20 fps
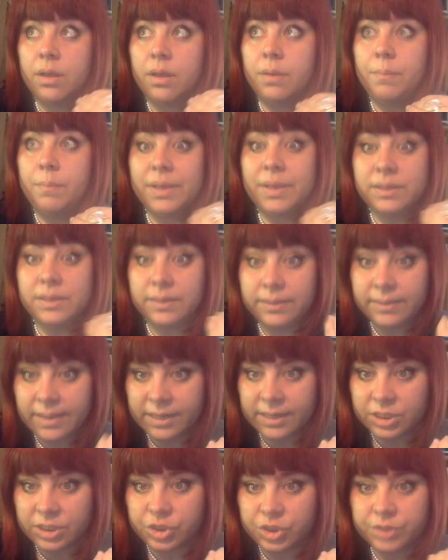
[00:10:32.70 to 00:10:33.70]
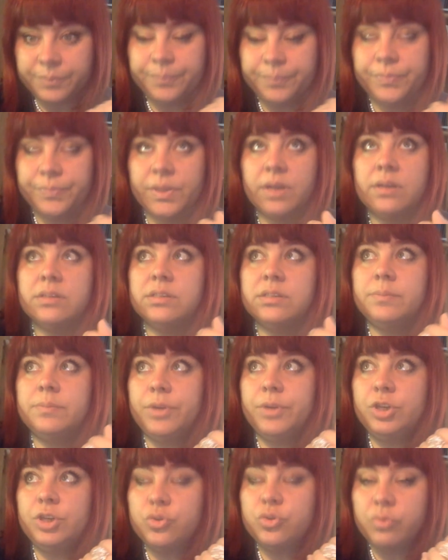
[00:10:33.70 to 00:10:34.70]
meditation,
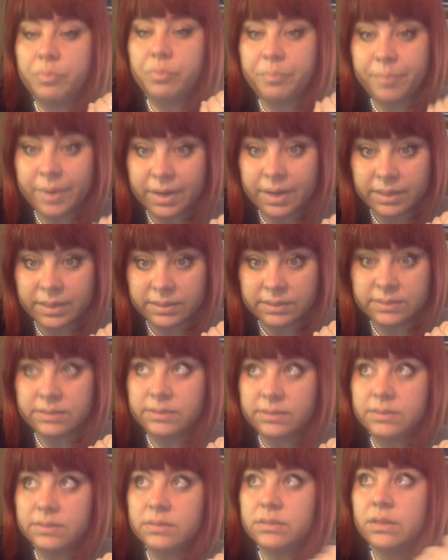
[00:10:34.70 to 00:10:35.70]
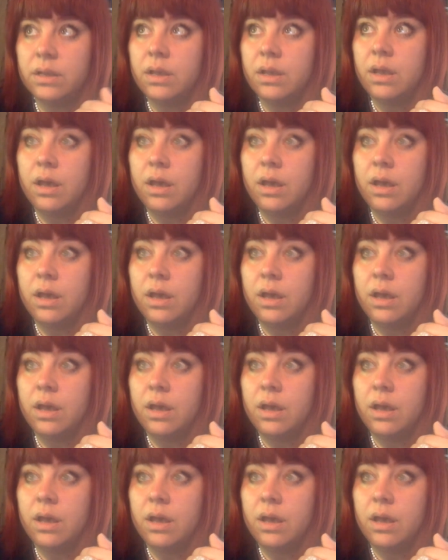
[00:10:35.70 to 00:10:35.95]
spiritual practices,